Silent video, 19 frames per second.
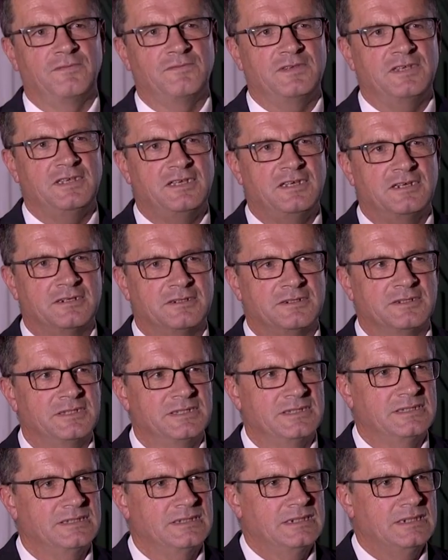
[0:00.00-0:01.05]
50
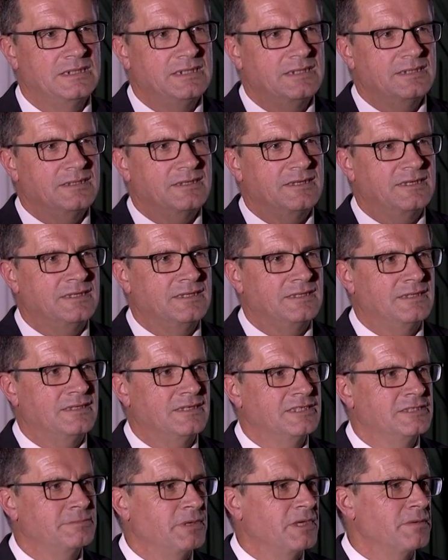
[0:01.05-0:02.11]
years
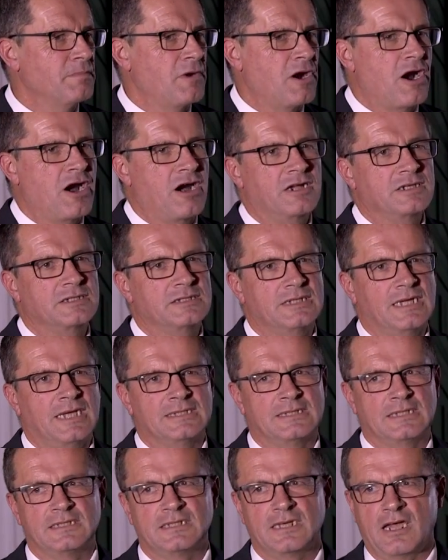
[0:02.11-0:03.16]
is being marked
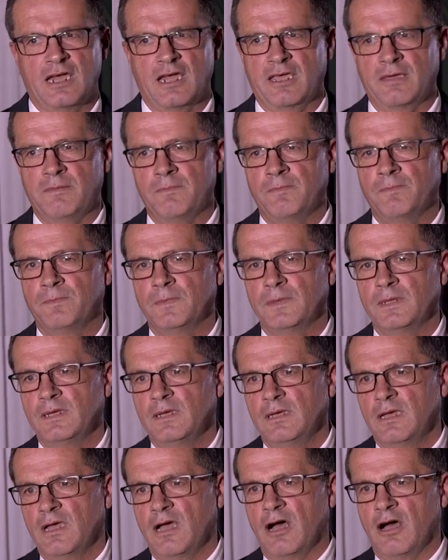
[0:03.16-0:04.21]
as a time
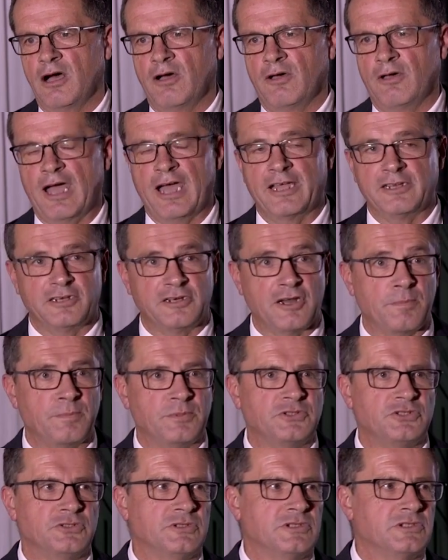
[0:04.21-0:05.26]
and an
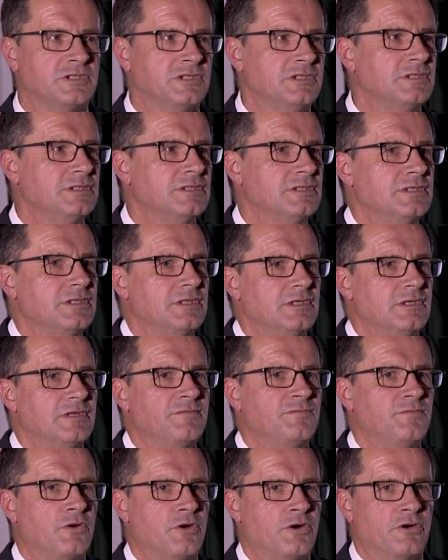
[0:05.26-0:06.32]
opportunity
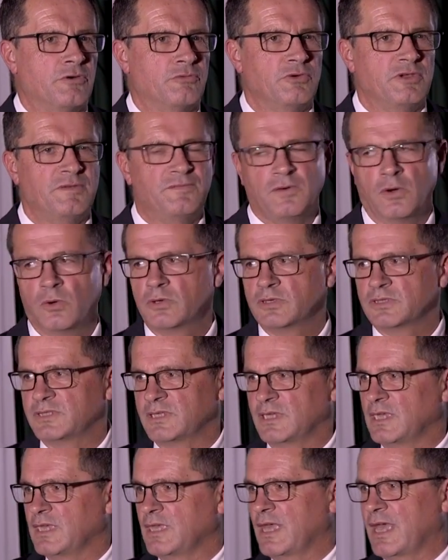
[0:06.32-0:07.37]
for
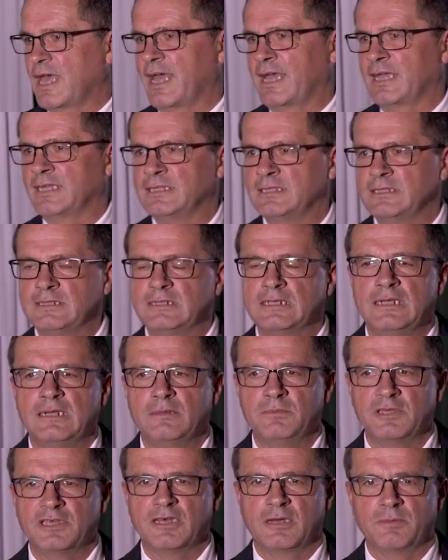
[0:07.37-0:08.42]
refocusing and
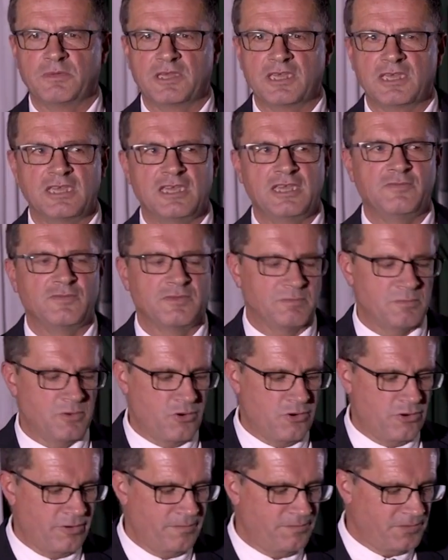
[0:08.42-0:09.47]
becoming even
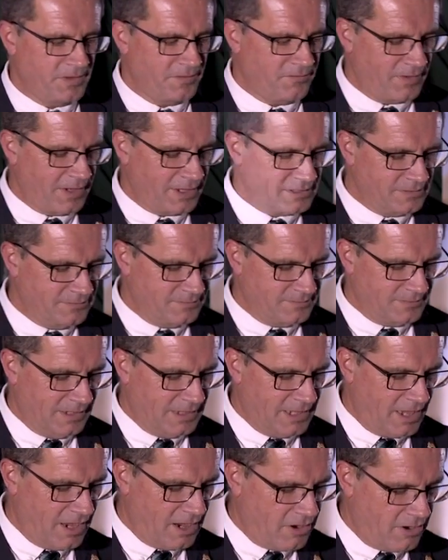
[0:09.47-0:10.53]
more effective than
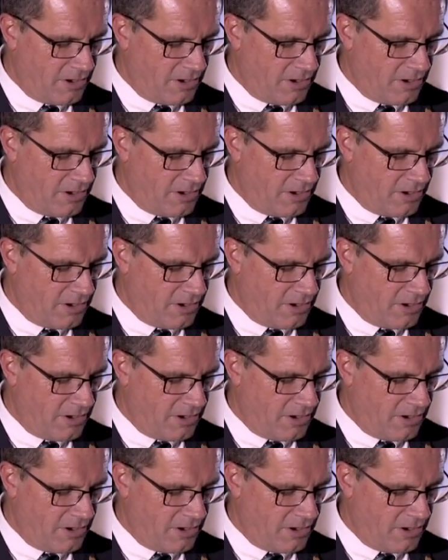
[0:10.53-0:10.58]
they